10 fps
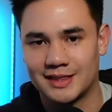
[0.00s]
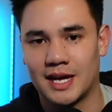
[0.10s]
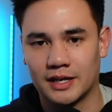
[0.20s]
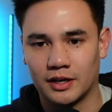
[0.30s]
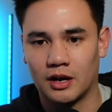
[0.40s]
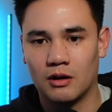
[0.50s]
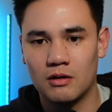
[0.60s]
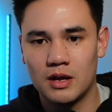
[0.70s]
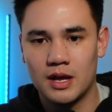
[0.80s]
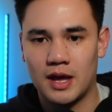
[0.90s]
that go
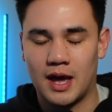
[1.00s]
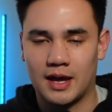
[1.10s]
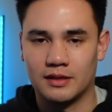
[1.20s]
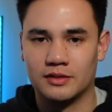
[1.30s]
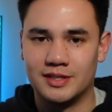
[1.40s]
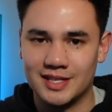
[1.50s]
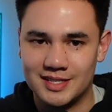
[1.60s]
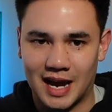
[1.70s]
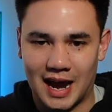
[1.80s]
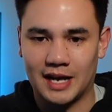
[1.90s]
and
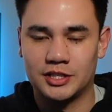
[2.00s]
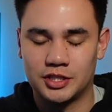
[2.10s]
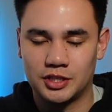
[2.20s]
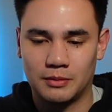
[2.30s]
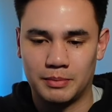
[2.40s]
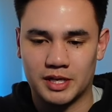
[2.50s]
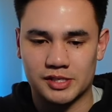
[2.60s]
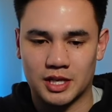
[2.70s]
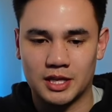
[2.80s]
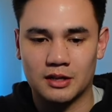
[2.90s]
detach, because I
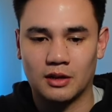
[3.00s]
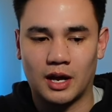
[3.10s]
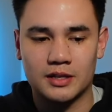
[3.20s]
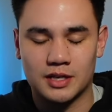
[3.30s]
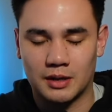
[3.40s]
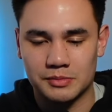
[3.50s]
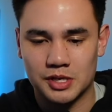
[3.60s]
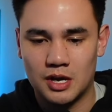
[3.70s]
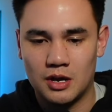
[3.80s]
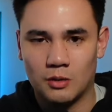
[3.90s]
think a lot of times
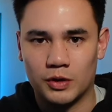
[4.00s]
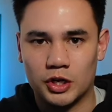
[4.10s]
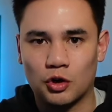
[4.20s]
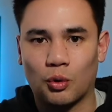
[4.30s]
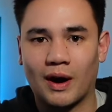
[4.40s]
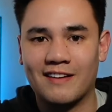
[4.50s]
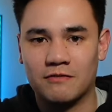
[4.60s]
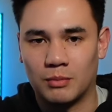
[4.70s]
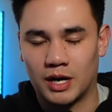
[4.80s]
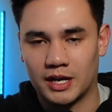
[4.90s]
we crave
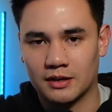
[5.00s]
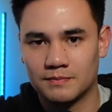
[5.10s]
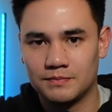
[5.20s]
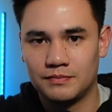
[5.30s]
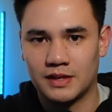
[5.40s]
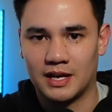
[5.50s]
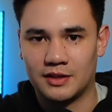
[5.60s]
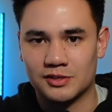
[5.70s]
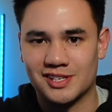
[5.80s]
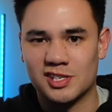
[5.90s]
money and
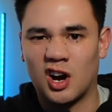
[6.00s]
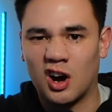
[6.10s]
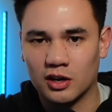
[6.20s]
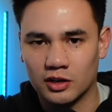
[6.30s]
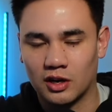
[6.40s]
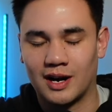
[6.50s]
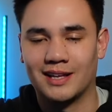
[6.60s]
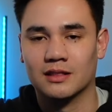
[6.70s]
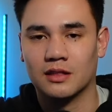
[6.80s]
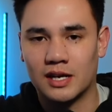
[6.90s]
there's this hunger and
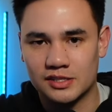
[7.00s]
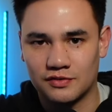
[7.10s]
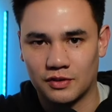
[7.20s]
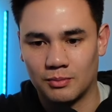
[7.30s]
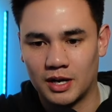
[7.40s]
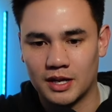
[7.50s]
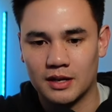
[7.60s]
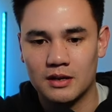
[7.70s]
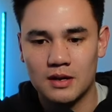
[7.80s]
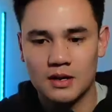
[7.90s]
lust for money.
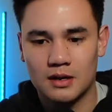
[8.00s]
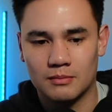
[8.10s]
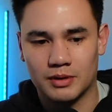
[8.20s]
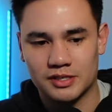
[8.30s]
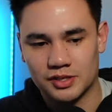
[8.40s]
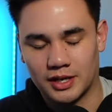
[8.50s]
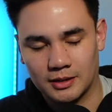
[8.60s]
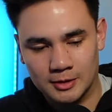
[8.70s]
But it's like